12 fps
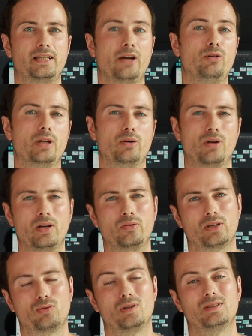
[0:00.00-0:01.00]
carry around
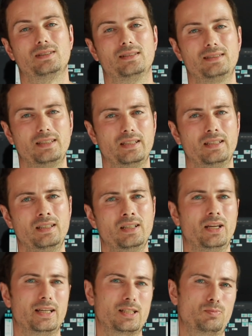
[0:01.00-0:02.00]
across the city,
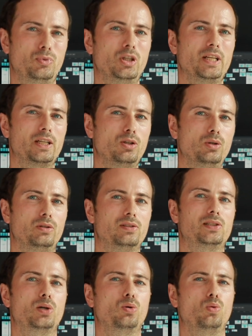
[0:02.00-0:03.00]
it's pretty good.
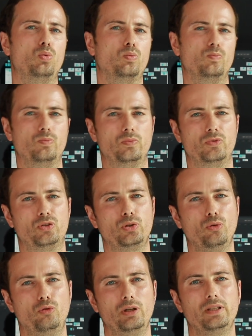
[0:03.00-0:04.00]
So do
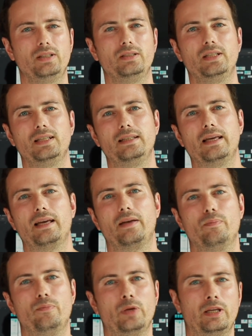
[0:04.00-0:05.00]
you really need a
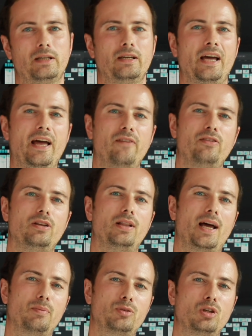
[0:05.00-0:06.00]
big heavy
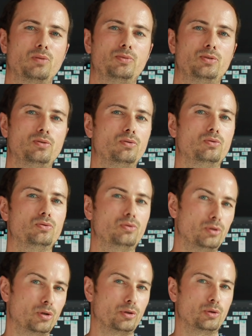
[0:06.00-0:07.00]
laptop to do
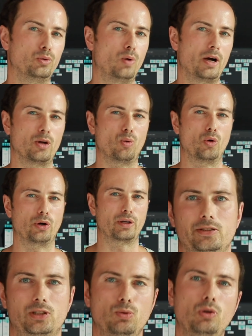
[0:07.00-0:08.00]
your UI
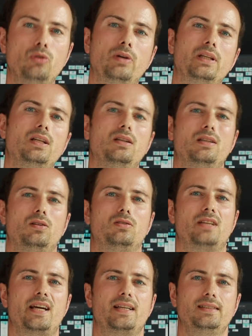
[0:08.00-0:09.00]
work? So we ran a little
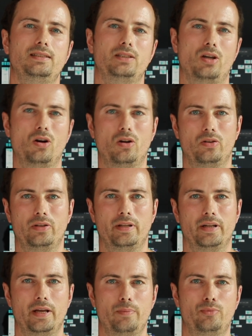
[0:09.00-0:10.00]
test
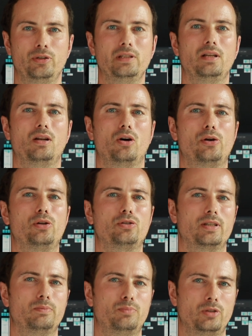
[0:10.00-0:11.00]
on a pretty large
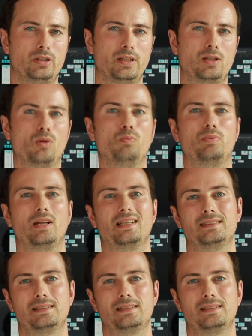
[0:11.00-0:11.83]
and pretty complex